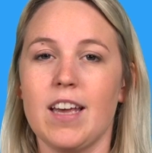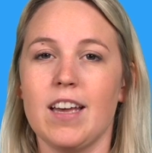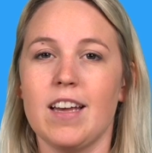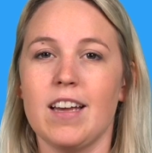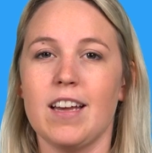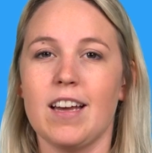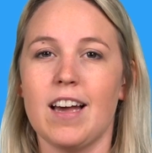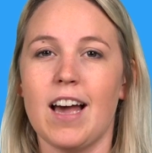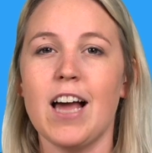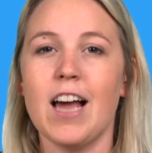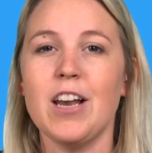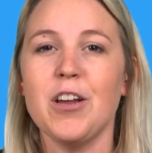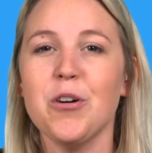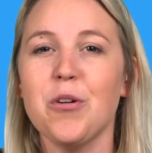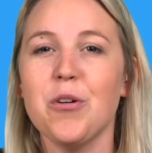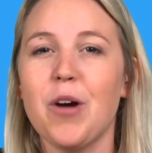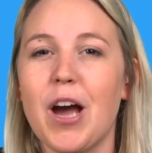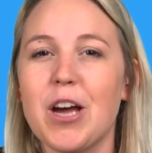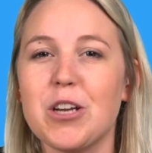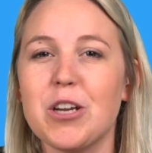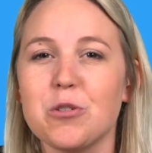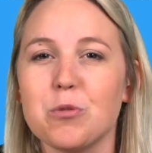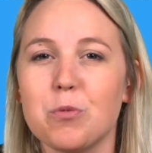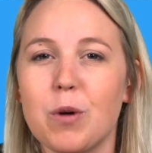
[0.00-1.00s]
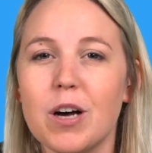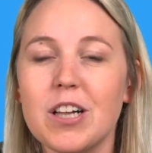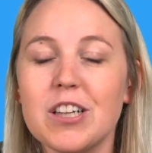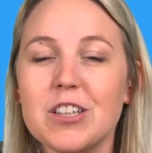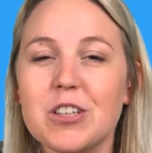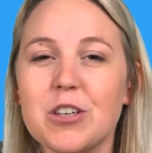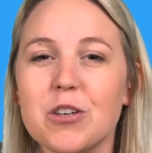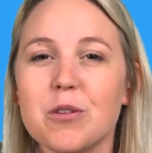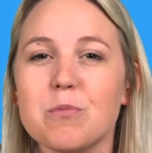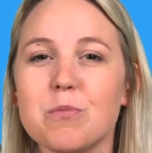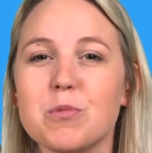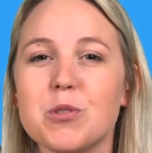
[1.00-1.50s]
Hello and
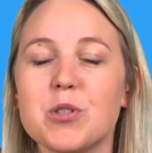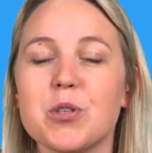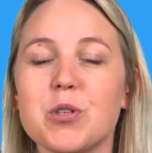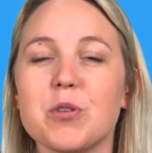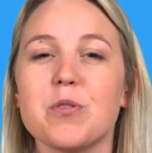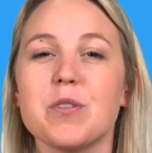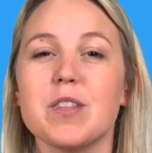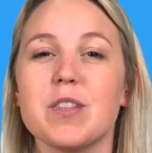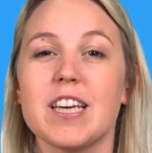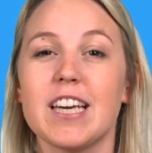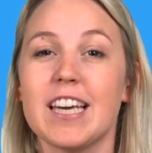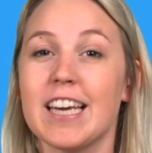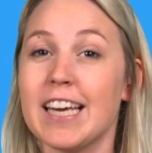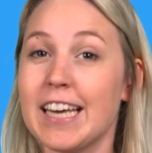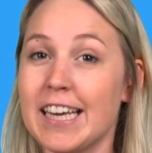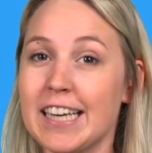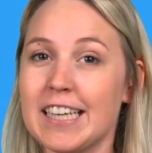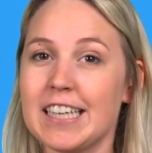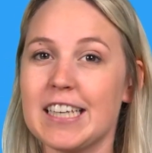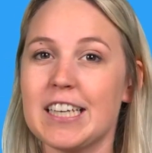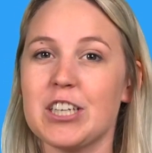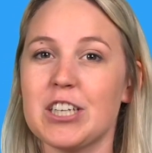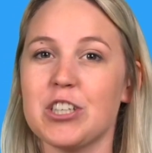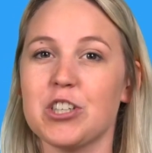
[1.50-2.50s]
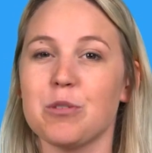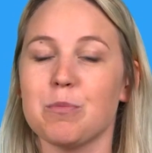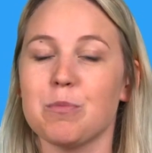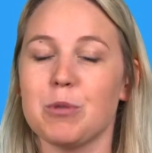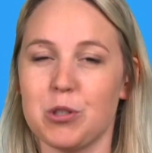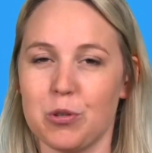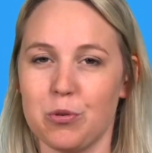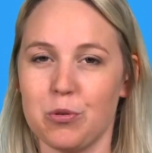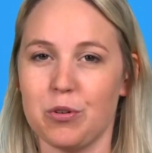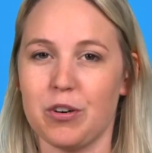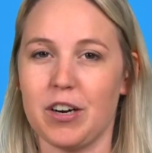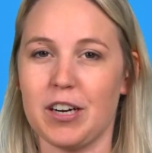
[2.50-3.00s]
welcome to the English
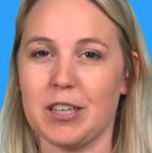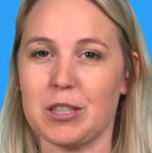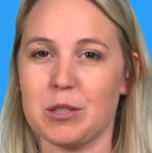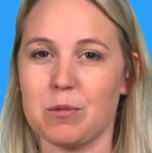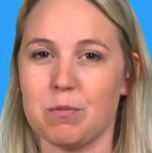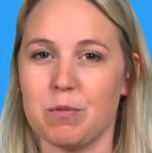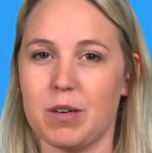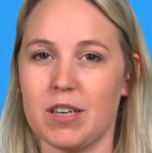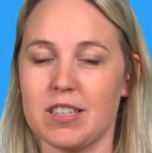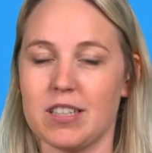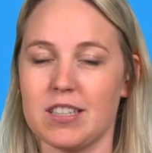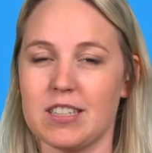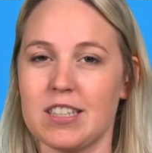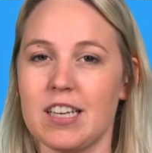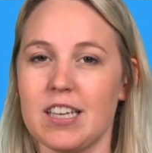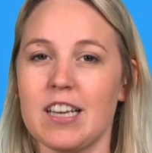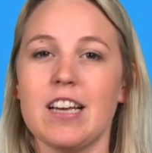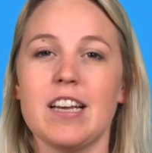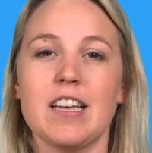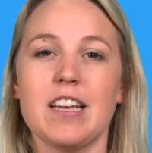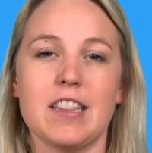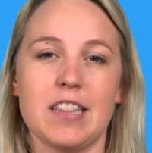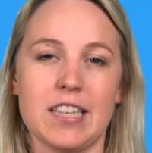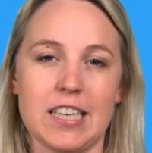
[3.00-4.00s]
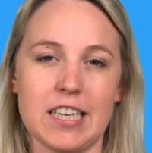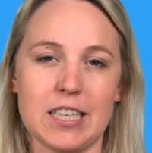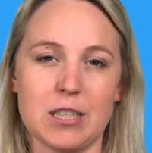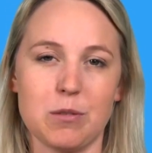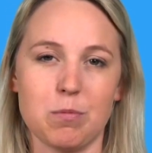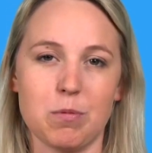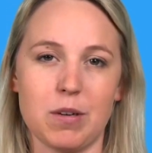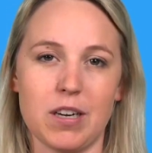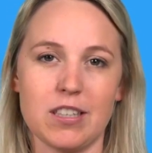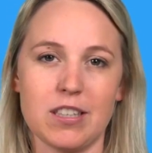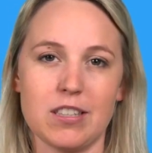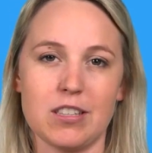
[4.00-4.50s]
Matura Express, the
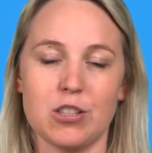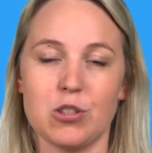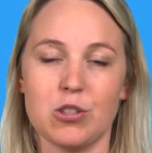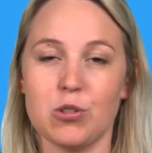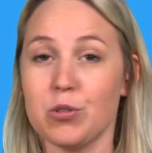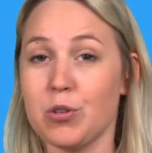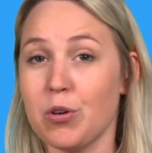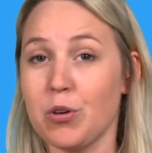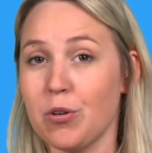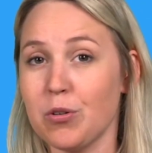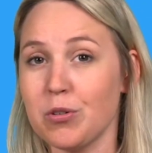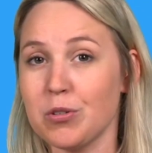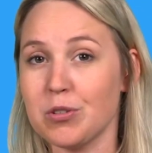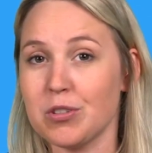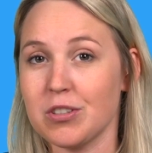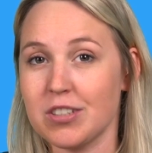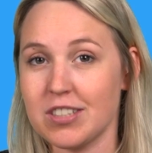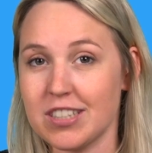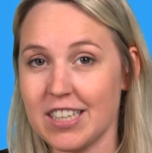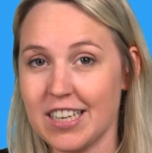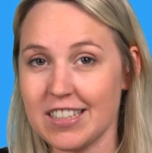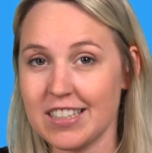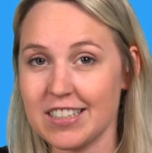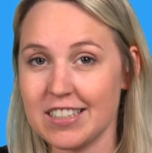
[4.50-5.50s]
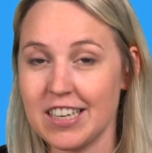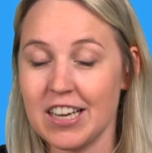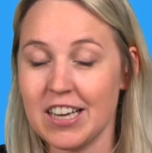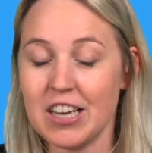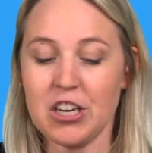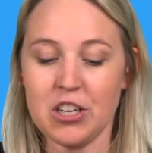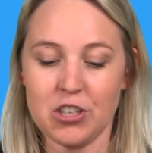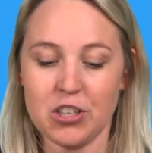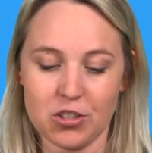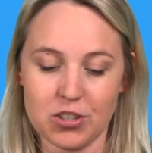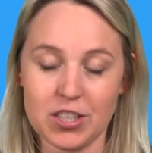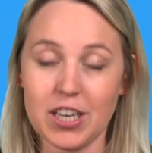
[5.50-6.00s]
express to your success.
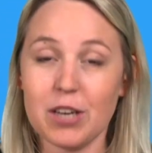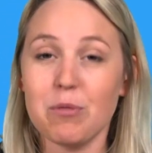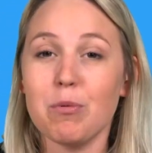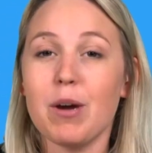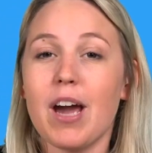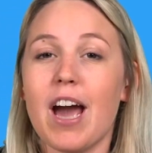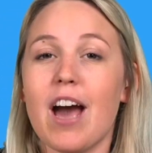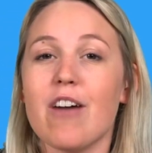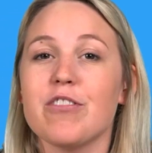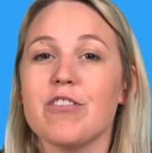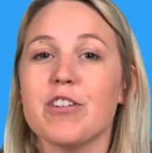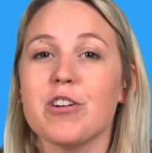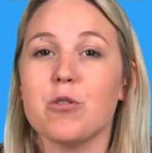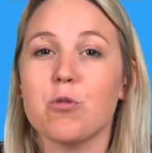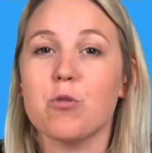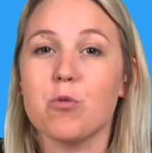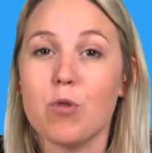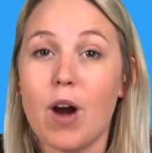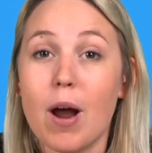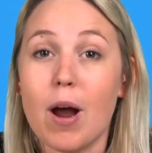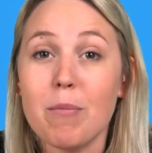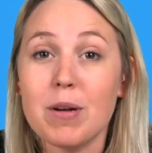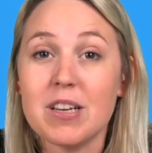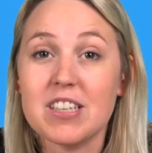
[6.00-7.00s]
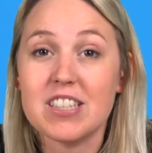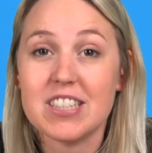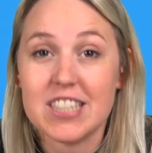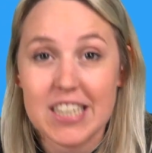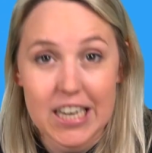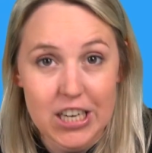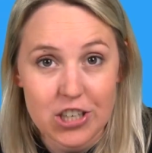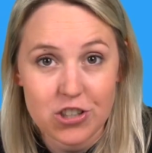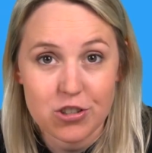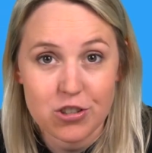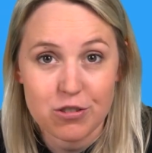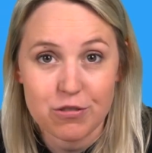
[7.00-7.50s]
Today we have a grammar
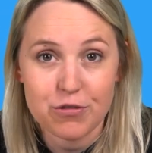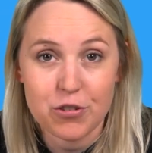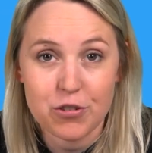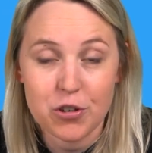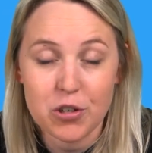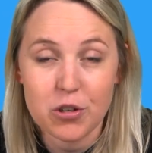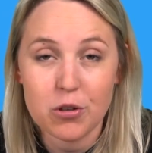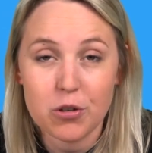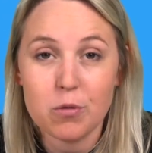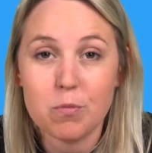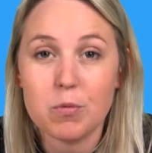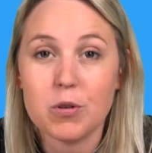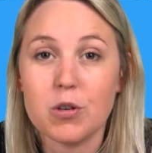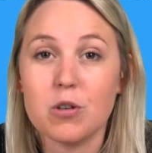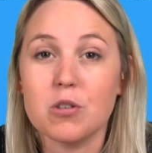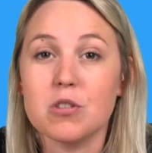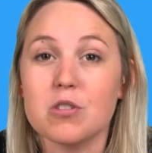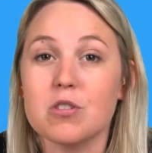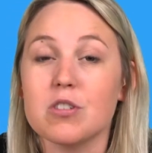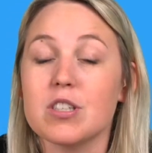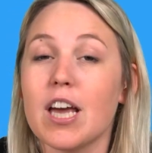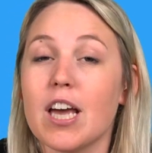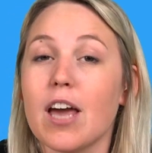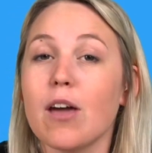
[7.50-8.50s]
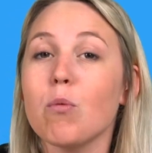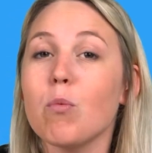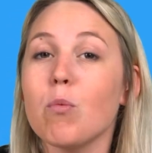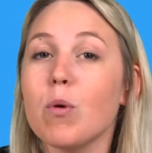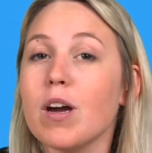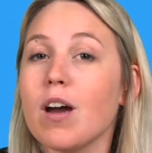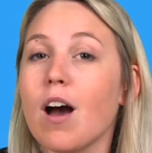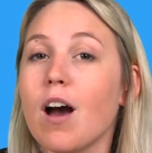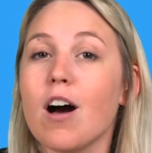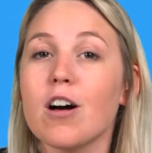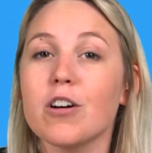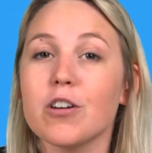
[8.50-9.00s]
session for you because today
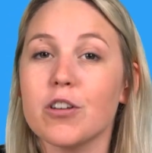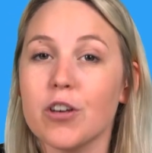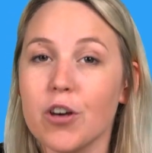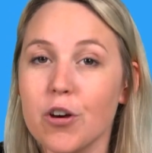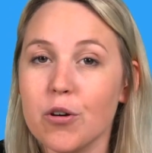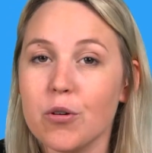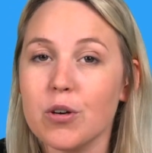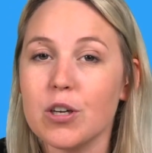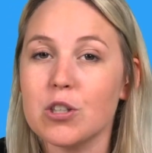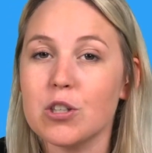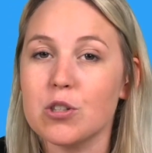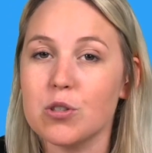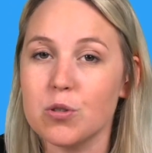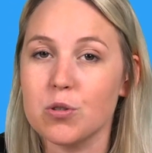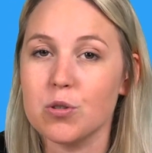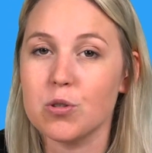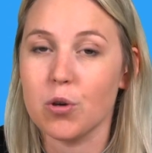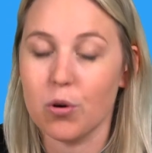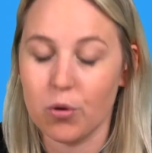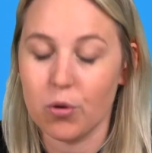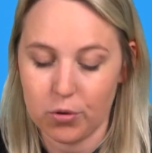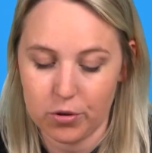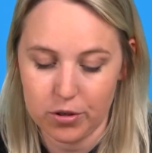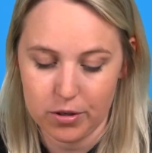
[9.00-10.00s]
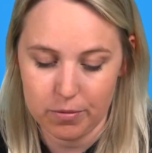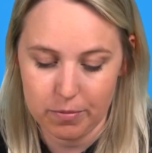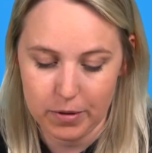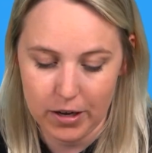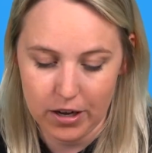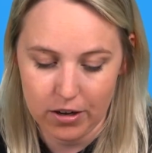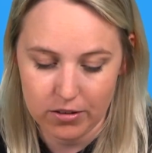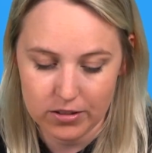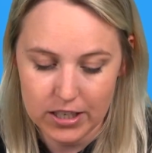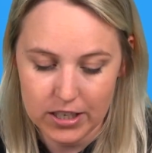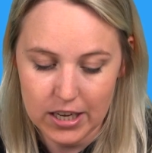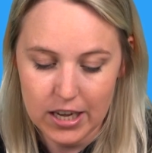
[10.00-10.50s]
we are going to talk
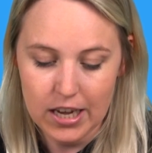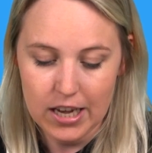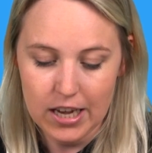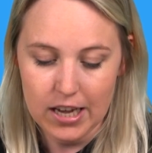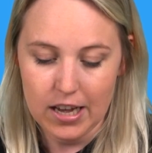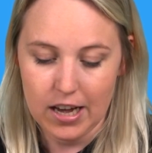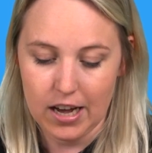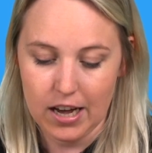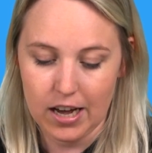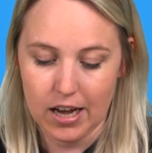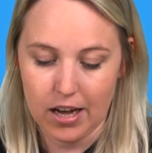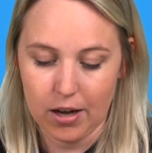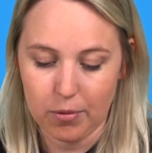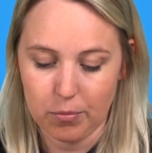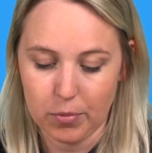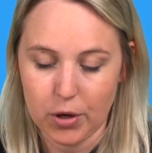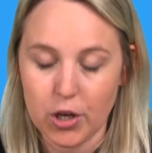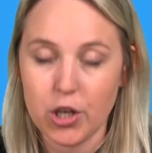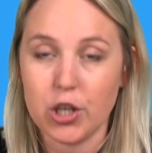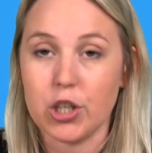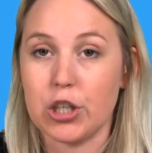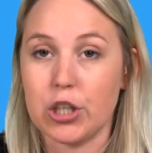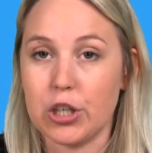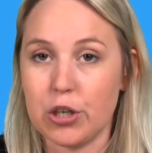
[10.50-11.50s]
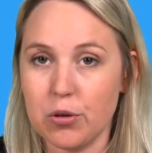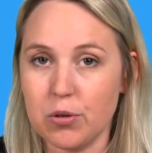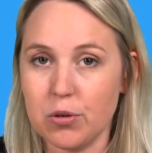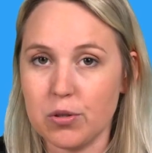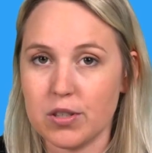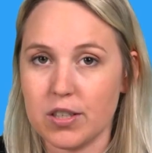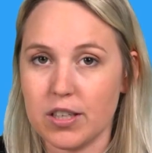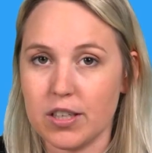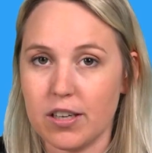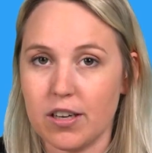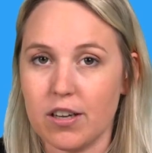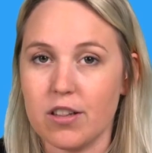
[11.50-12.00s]
about
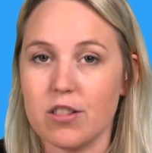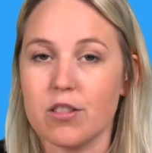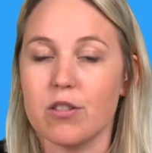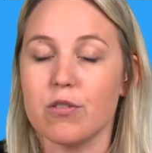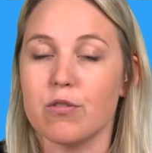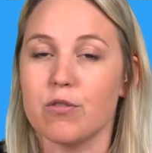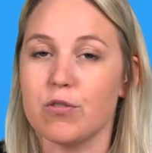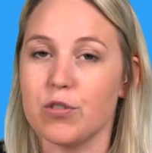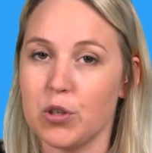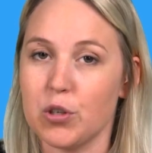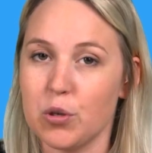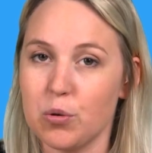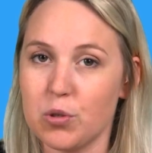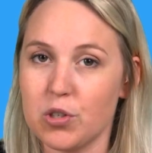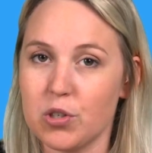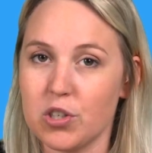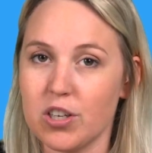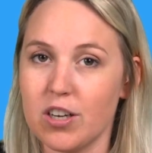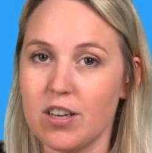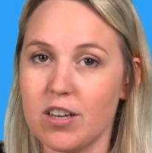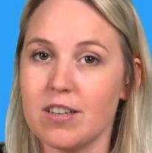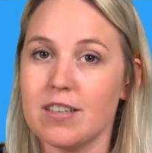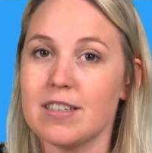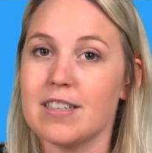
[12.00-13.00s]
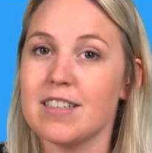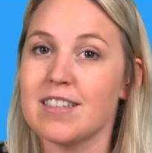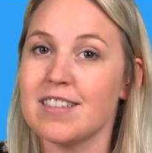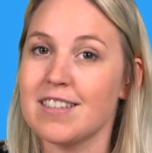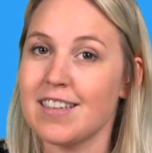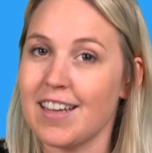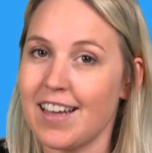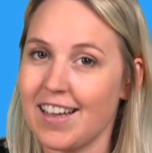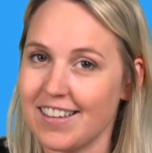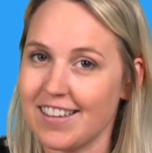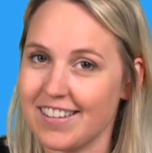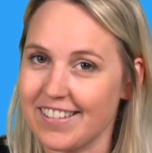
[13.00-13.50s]
using the future
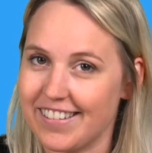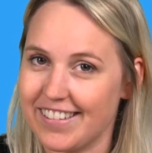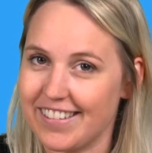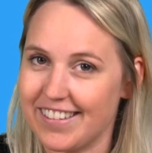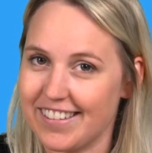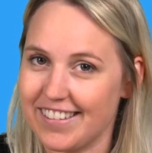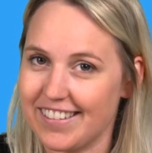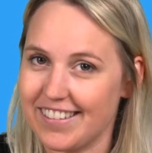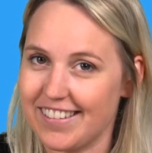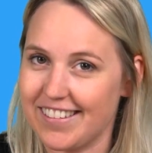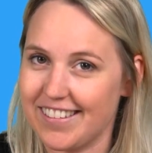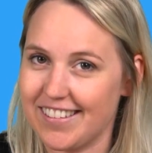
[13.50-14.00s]
tenses.